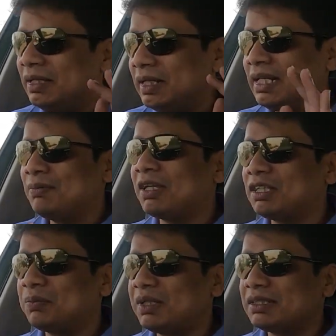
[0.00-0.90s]
deep and
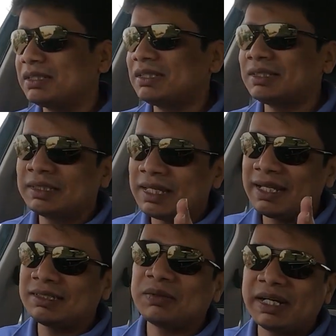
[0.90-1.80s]
spacious,
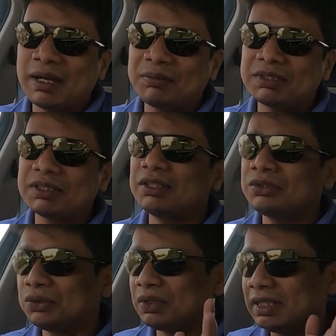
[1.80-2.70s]
nice and wide aperture,
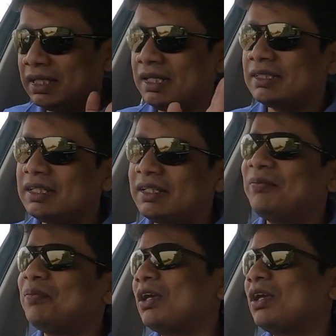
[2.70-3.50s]
so you can easily